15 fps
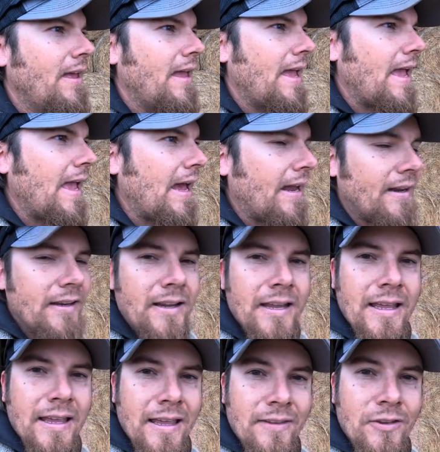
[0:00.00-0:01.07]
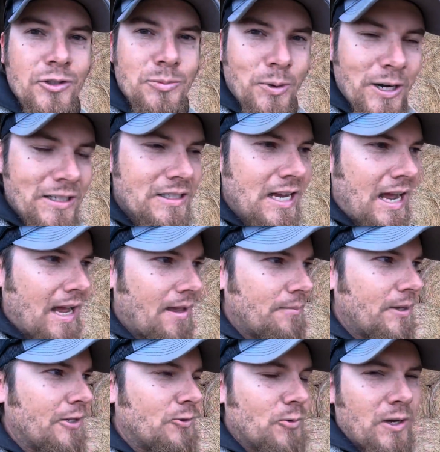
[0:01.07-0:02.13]
And in the springtime
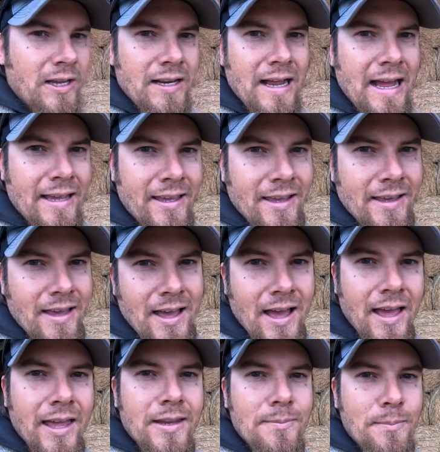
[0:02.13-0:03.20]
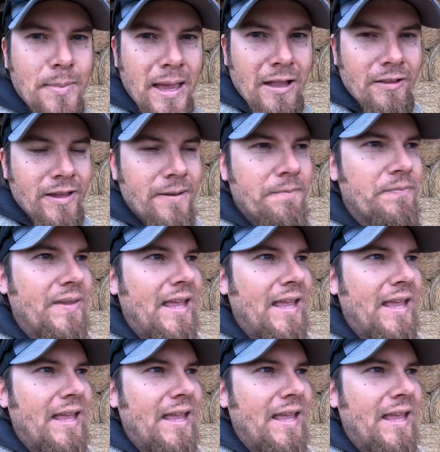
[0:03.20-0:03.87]
is when I can cut and bale it.